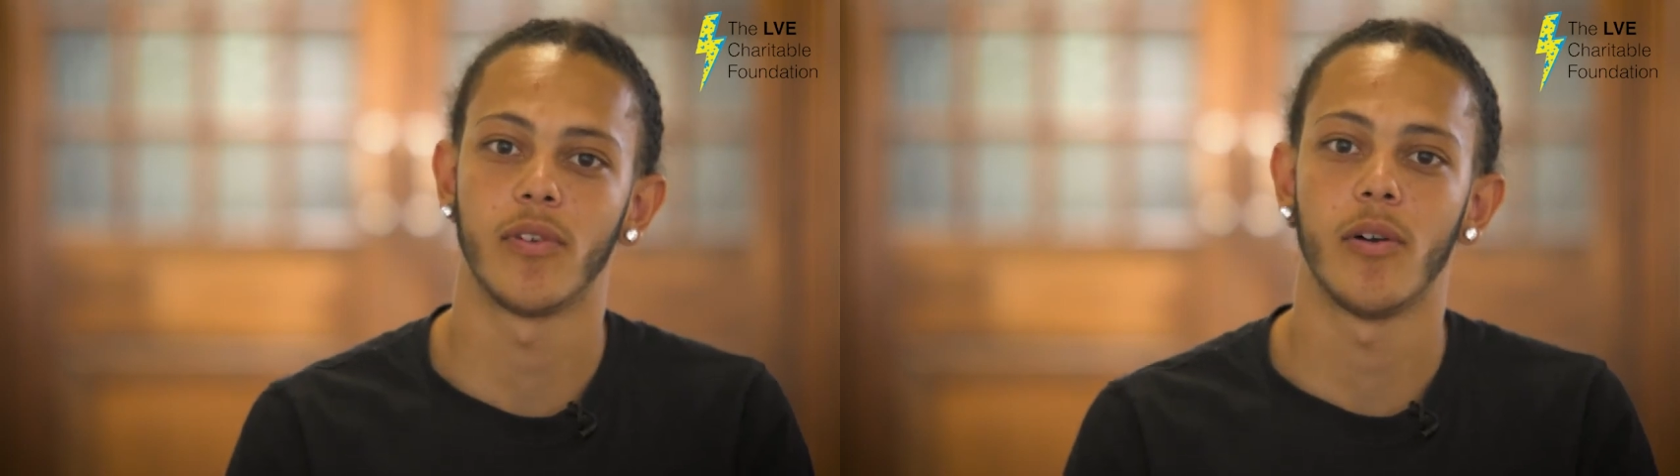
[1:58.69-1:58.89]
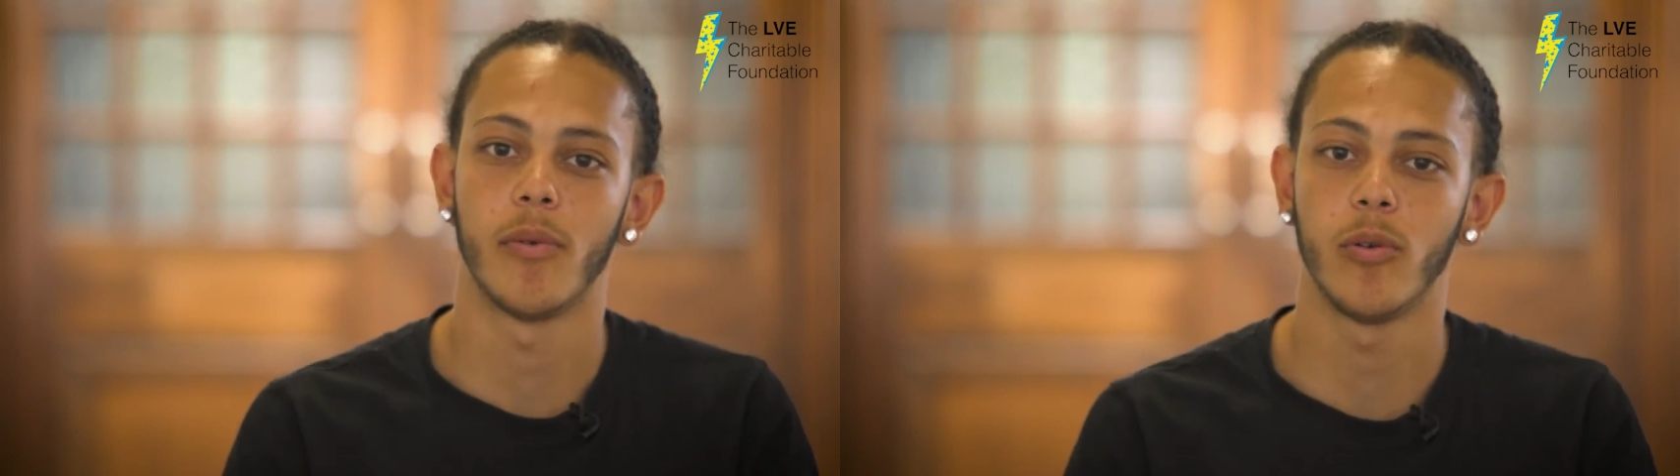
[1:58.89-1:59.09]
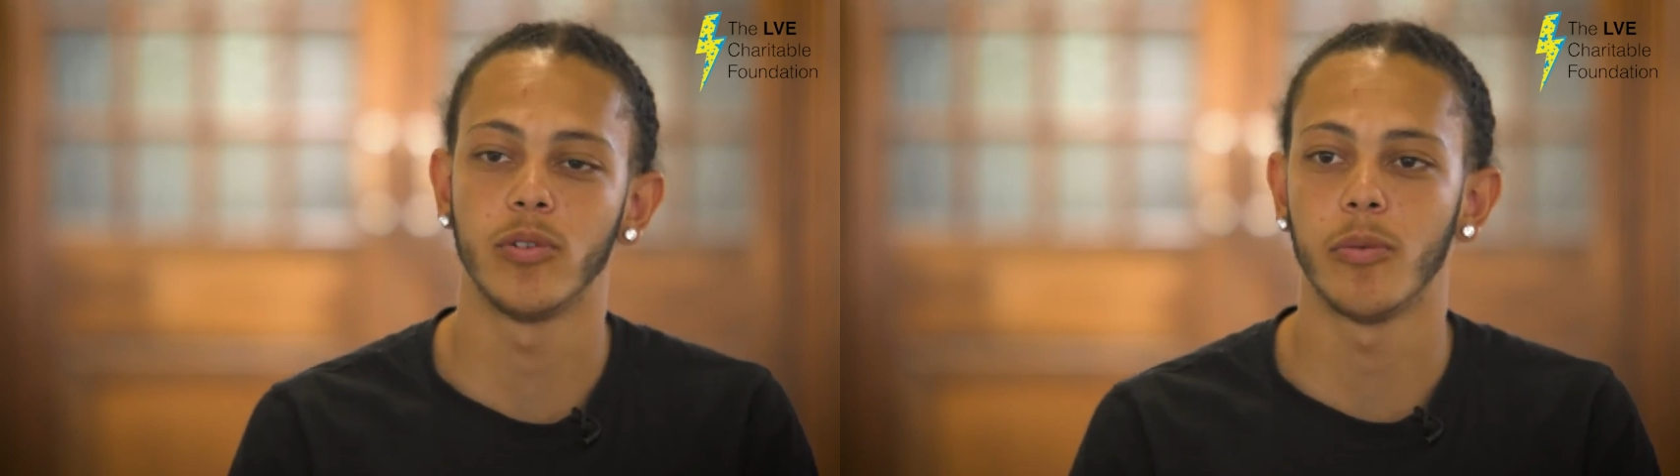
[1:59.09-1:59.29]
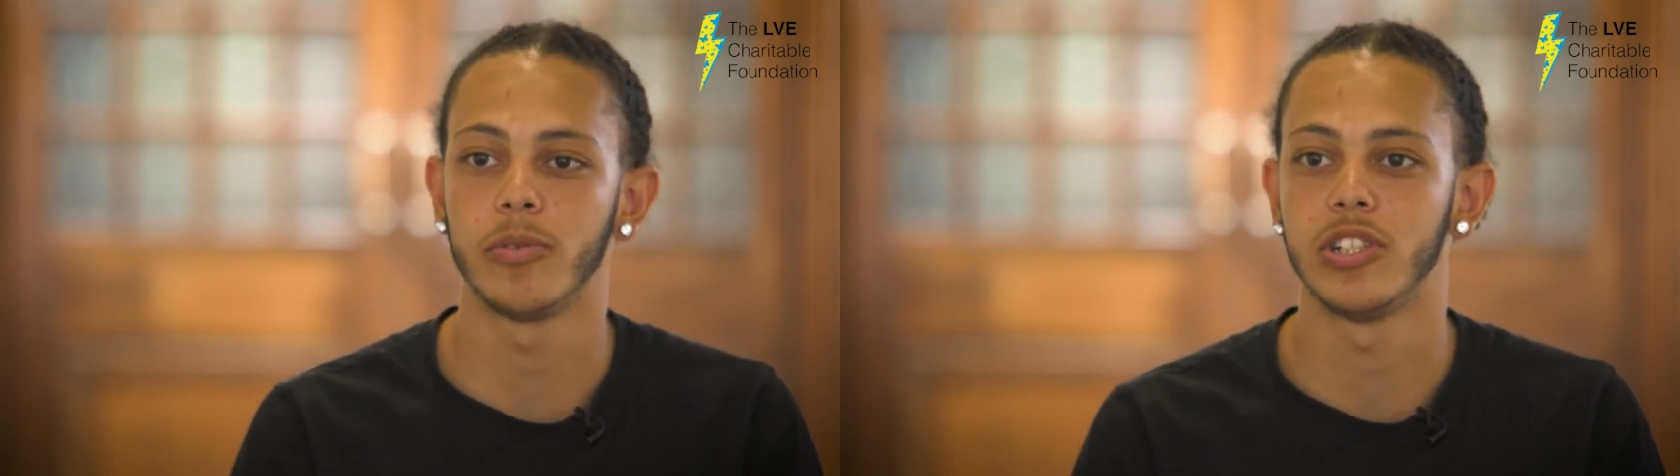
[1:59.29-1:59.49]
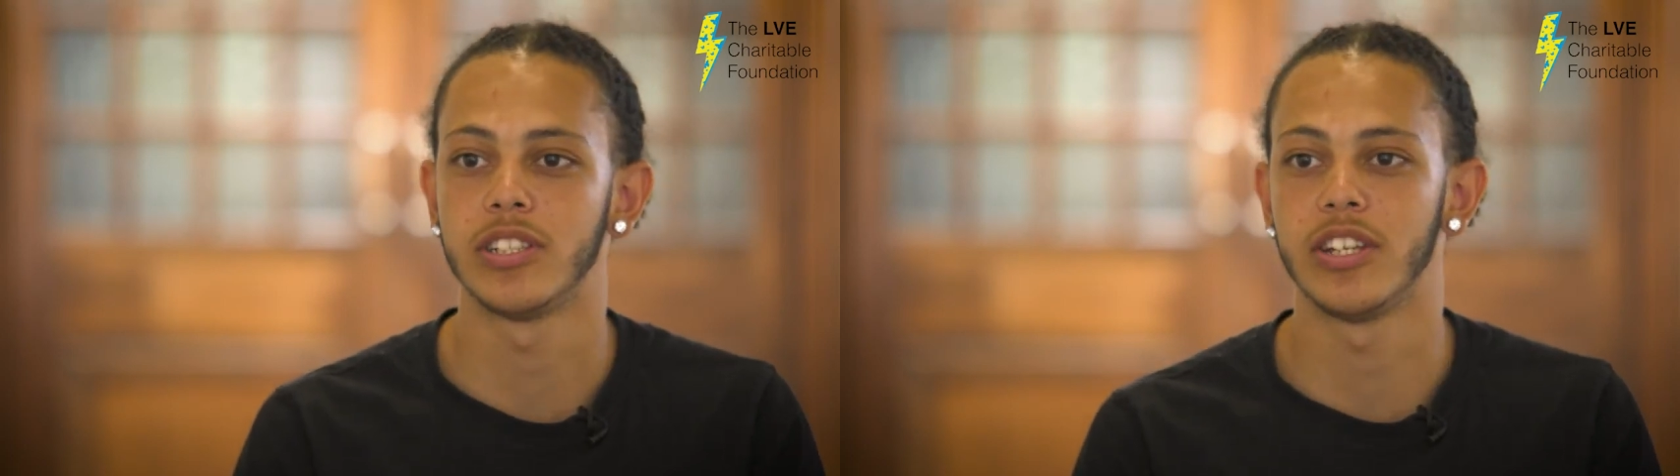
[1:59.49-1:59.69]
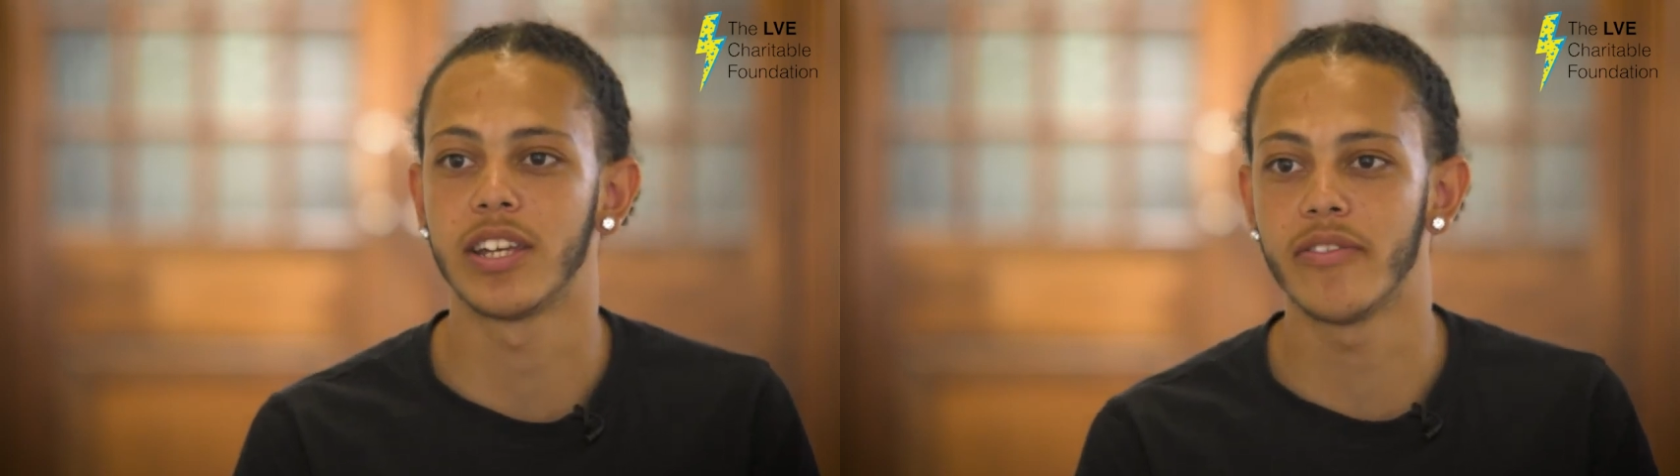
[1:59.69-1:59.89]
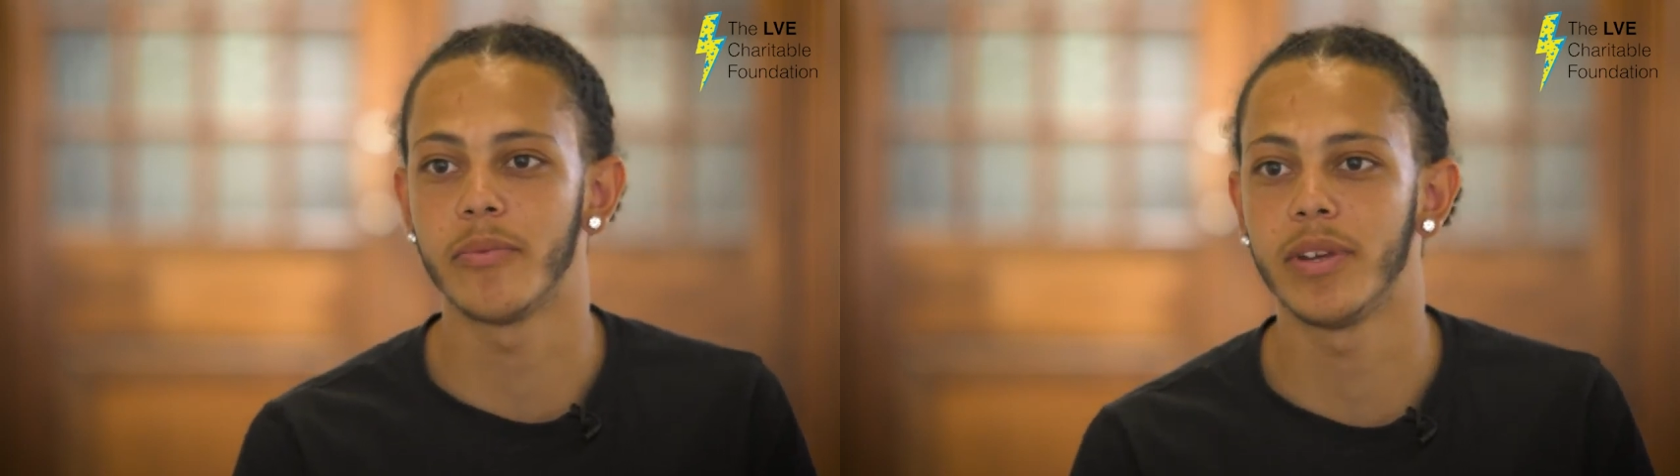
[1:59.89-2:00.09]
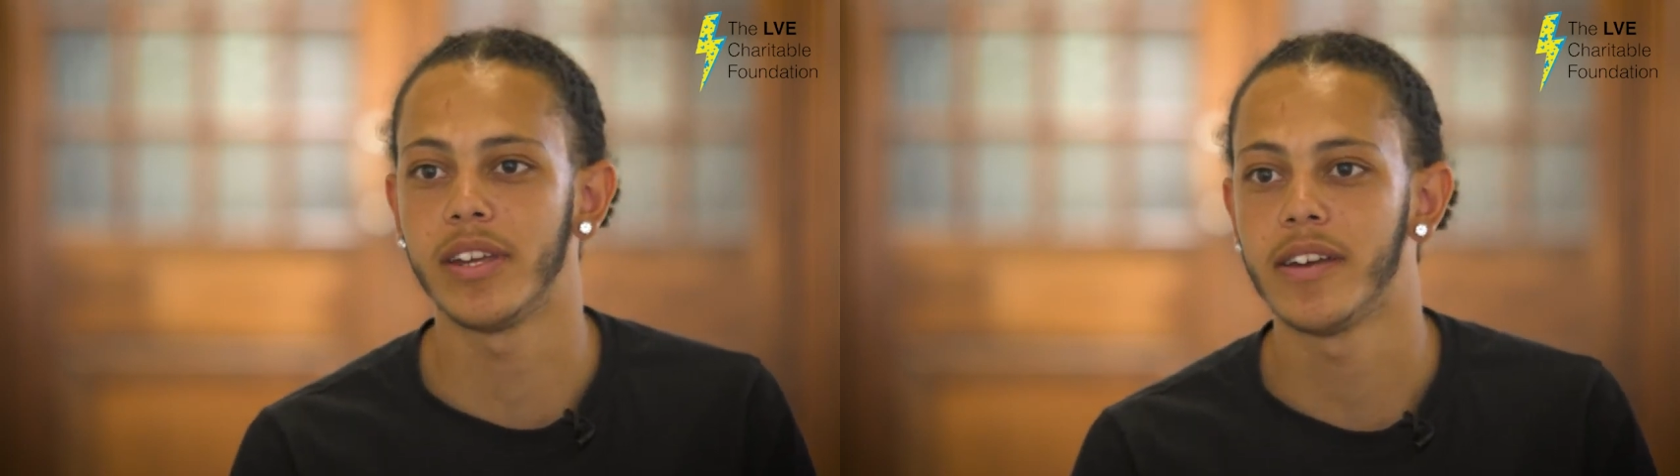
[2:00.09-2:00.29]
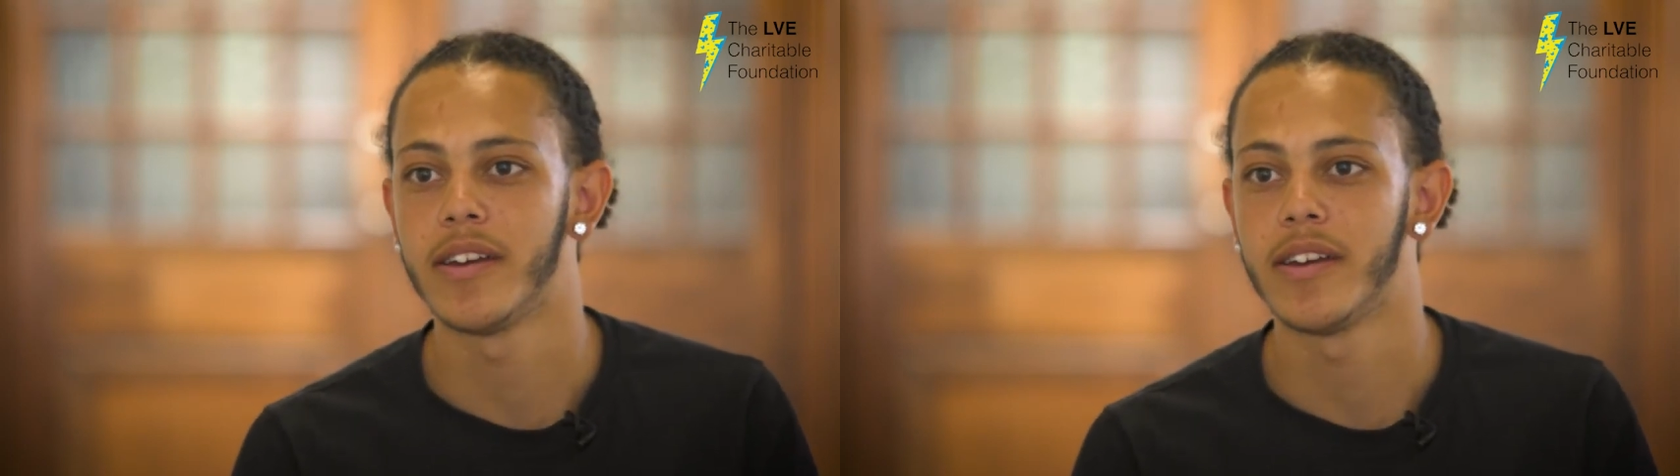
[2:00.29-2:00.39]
all the opportunities that you've given me,